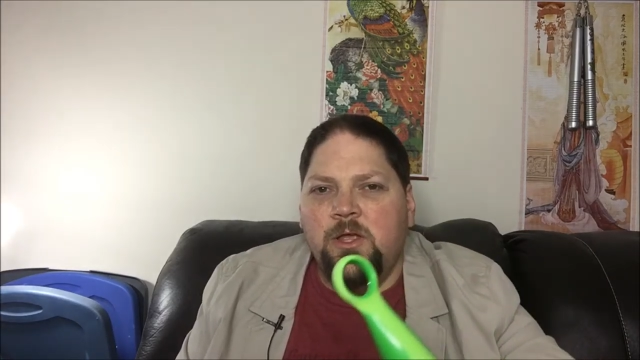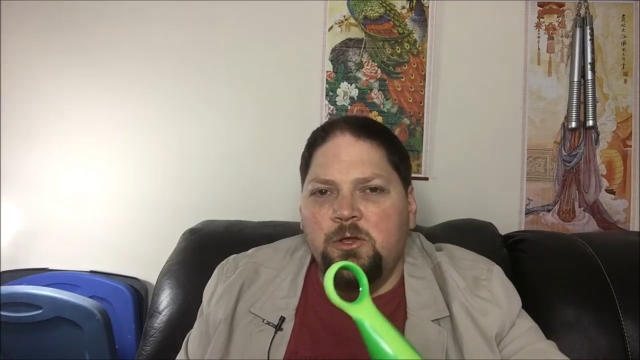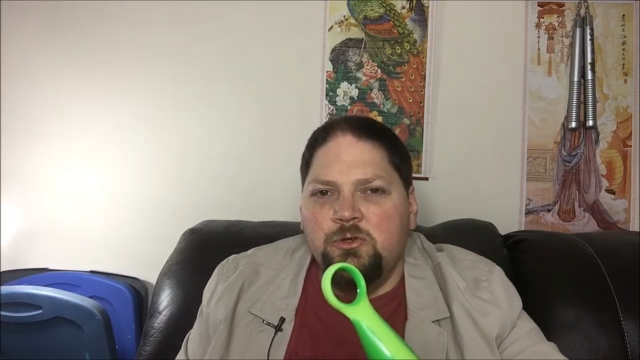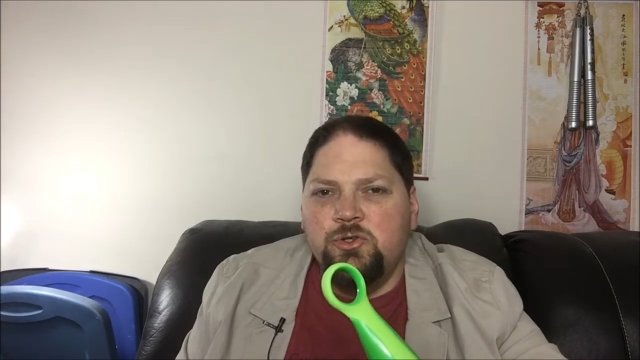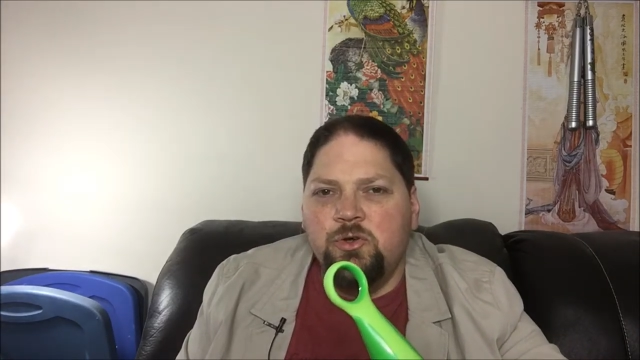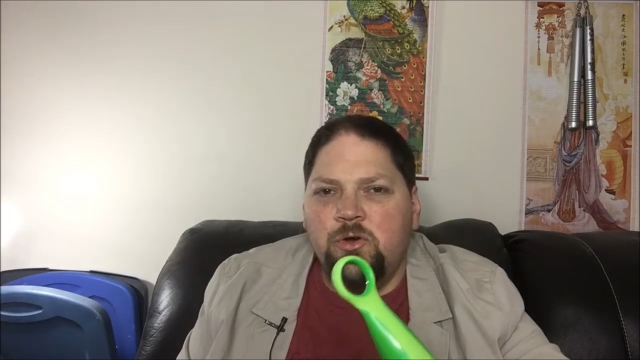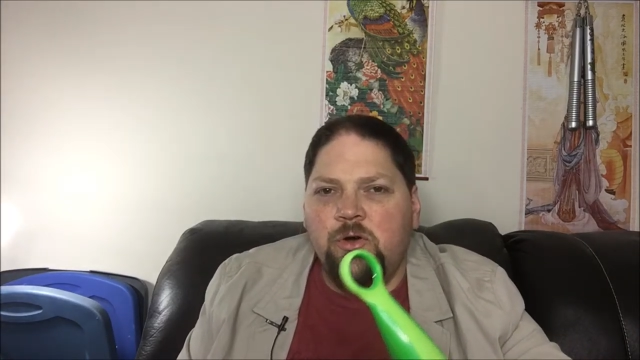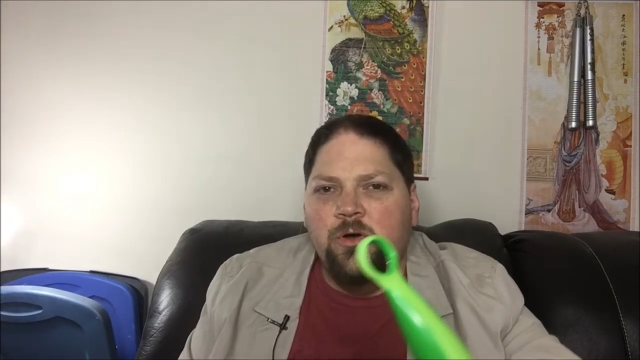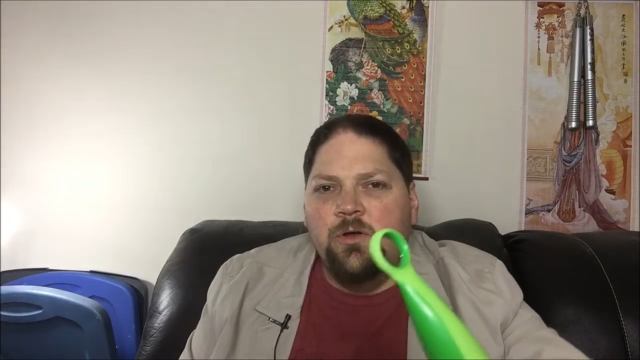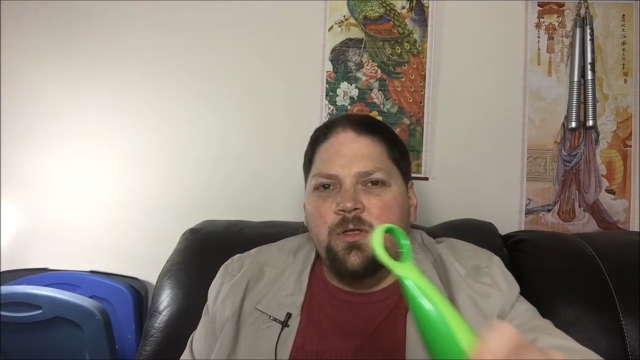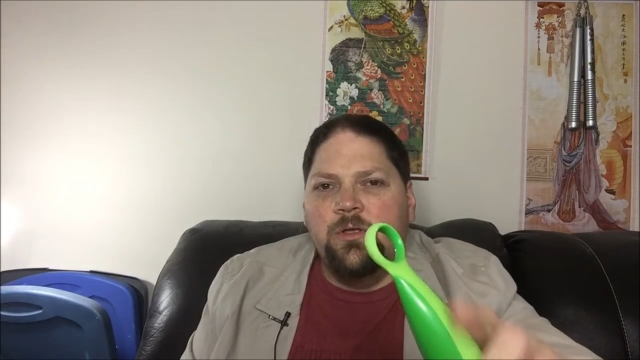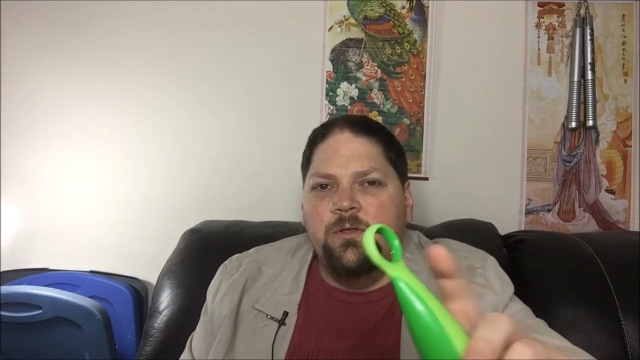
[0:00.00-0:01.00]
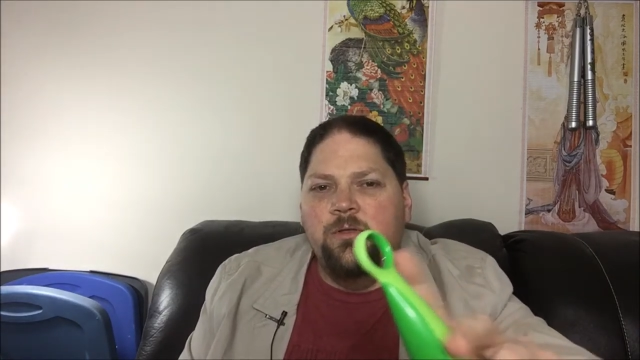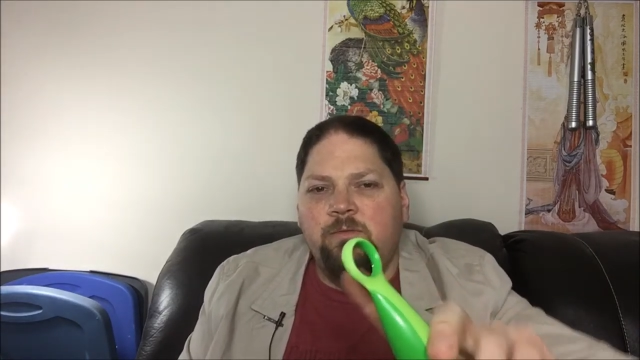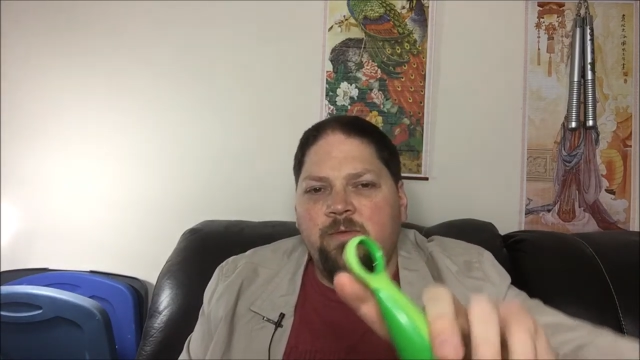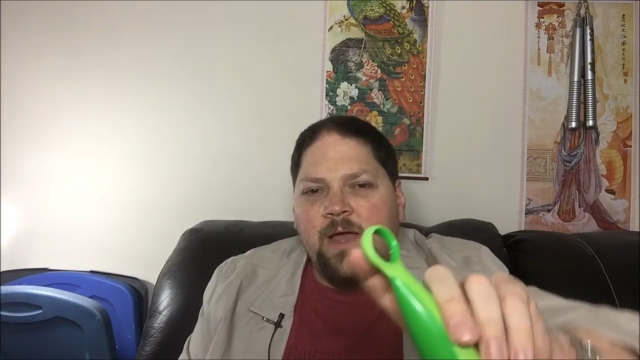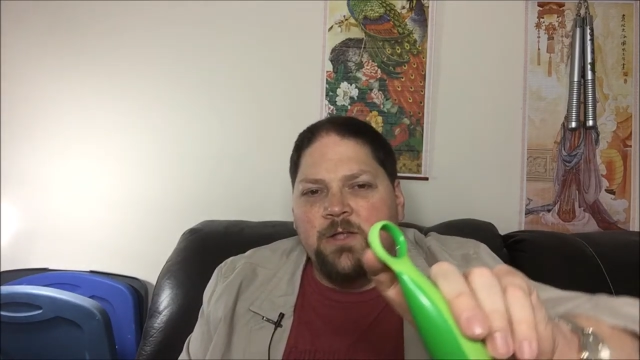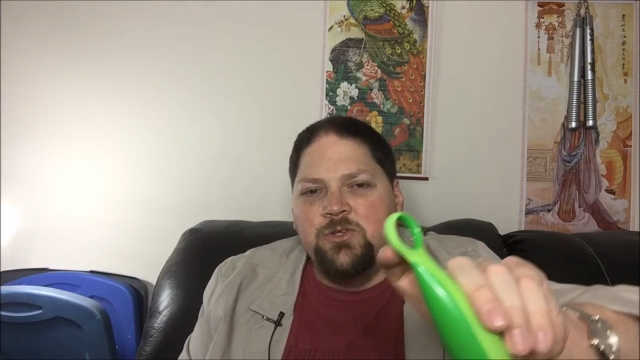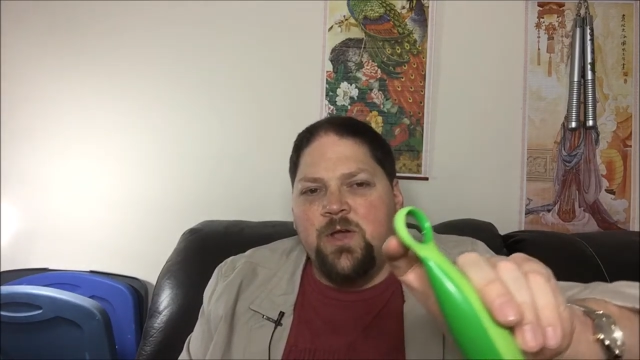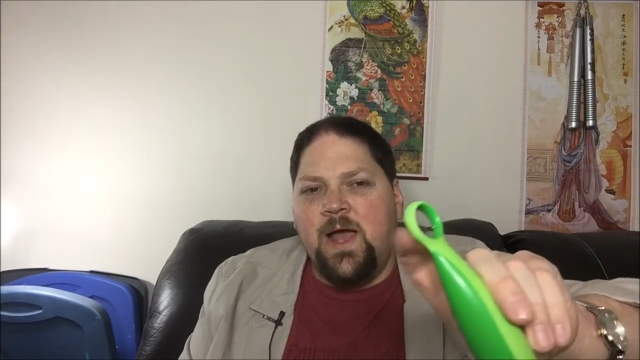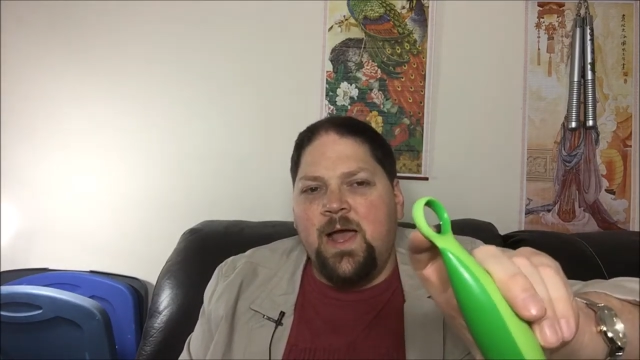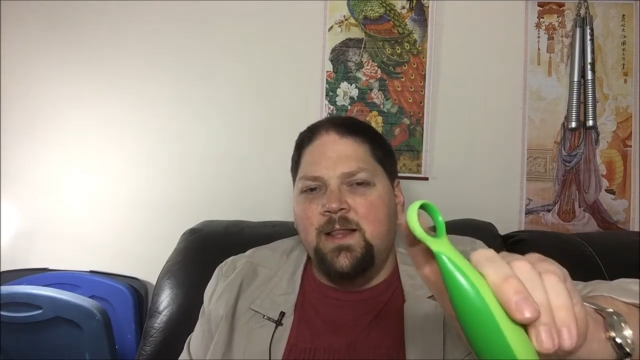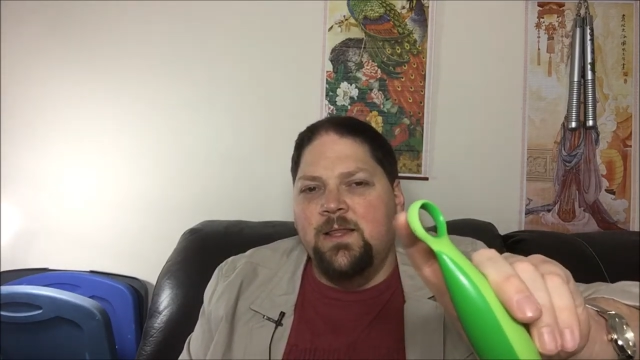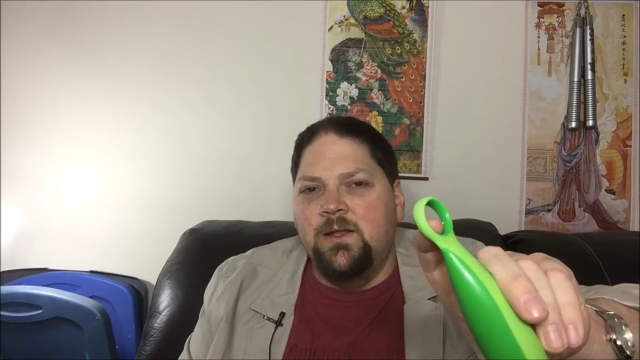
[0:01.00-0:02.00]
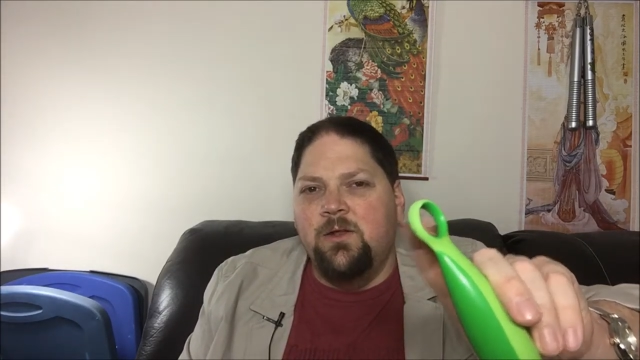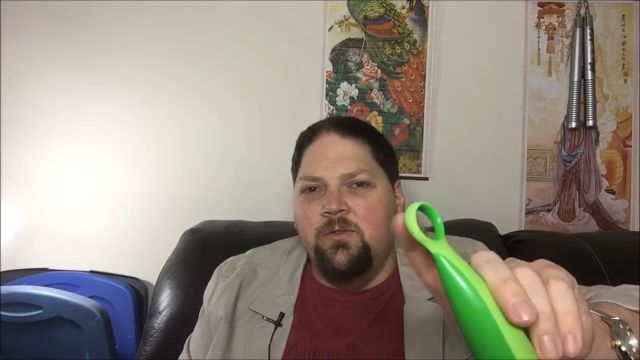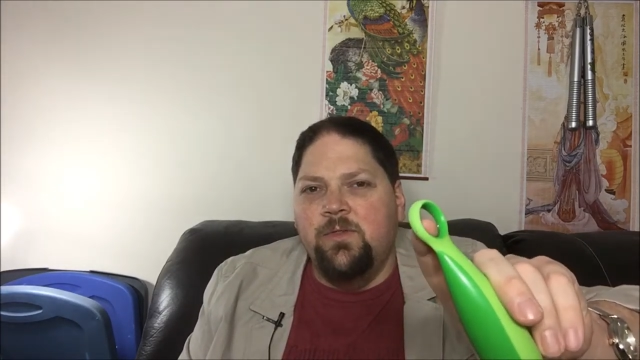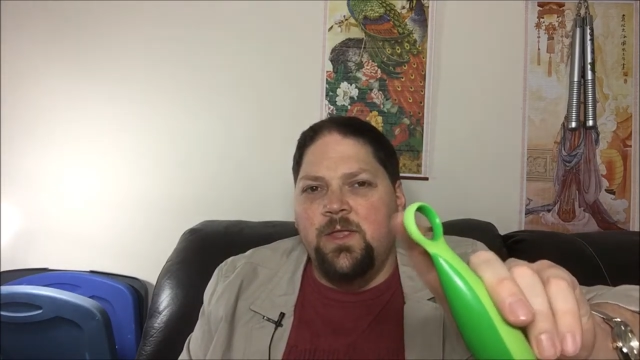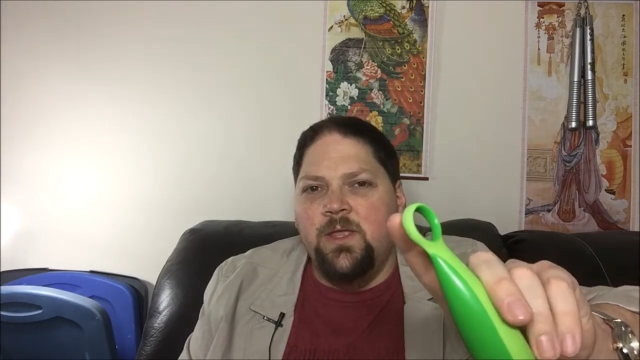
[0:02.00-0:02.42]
Here's your hook. You've got your eyelet on